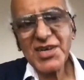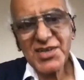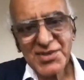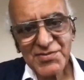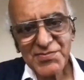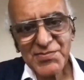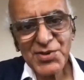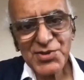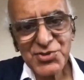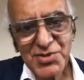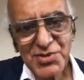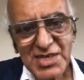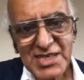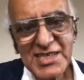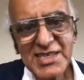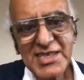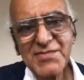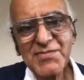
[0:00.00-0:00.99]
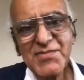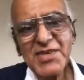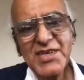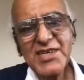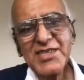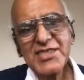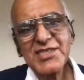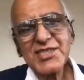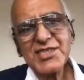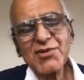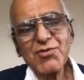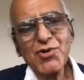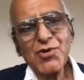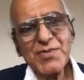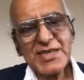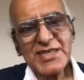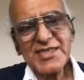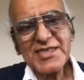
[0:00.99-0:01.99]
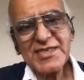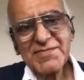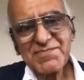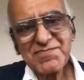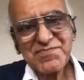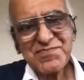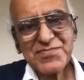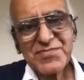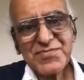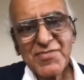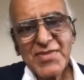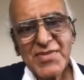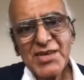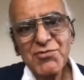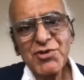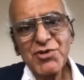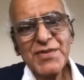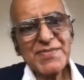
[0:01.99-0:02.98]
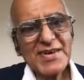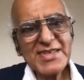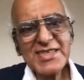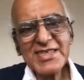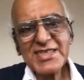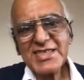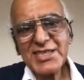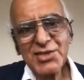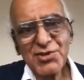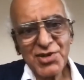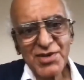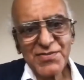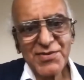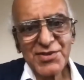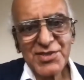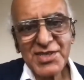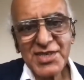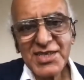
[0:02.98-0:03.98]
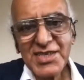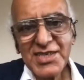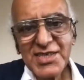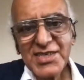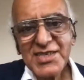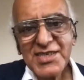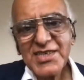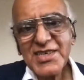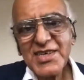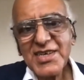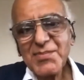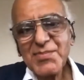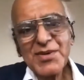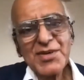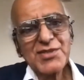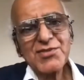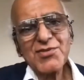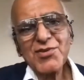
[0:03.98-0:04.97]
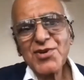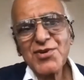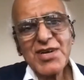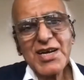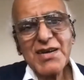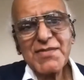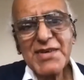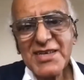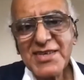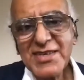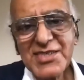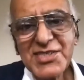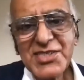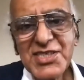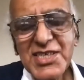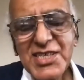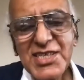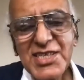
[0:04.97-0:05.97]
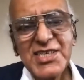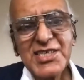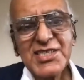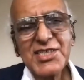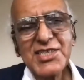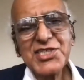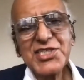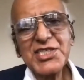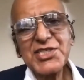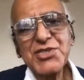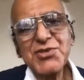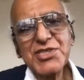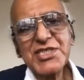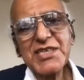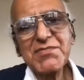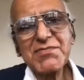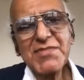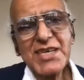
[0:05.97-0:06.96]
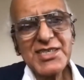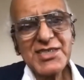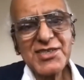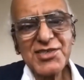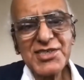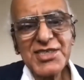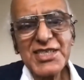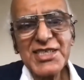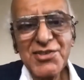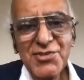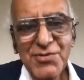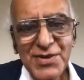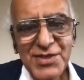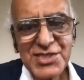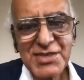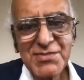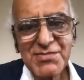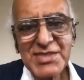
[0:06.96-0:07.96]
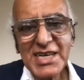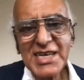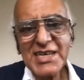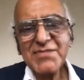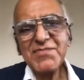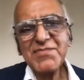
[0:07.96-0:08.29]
fortunately the COVID, we find a cure for the coronavirus, the situation might continue for some time,